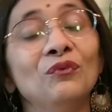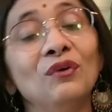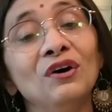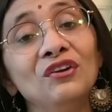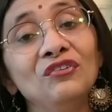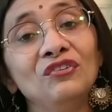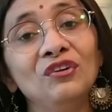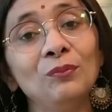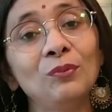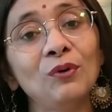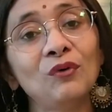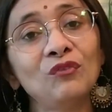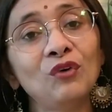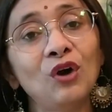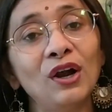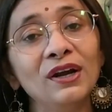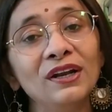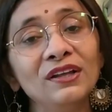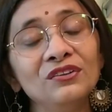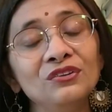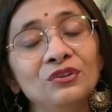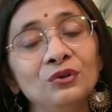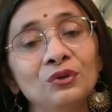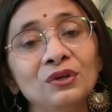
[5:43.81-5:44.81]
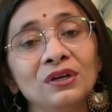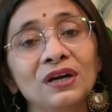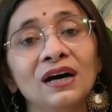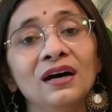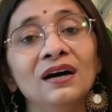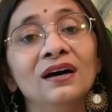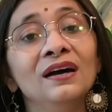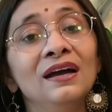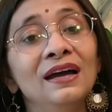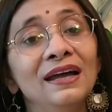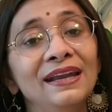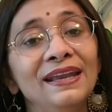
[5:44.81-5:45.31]
worship of Goddess
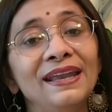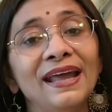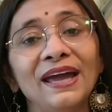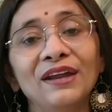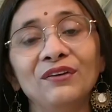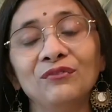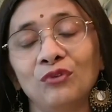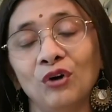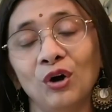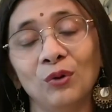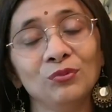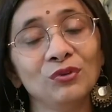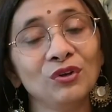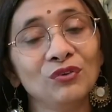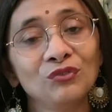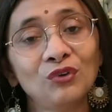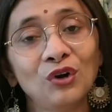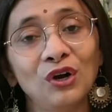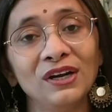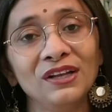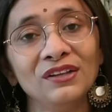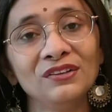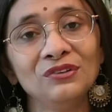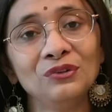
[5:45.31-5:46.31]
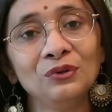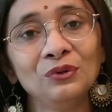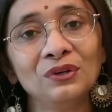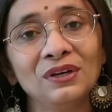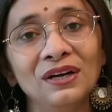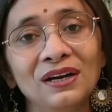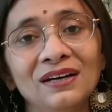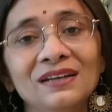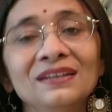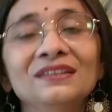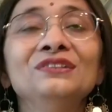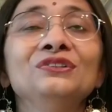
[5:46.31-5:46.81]
Durga, 9 forms of Goddess
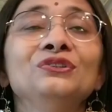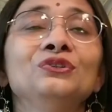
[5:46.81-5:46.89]
Durga,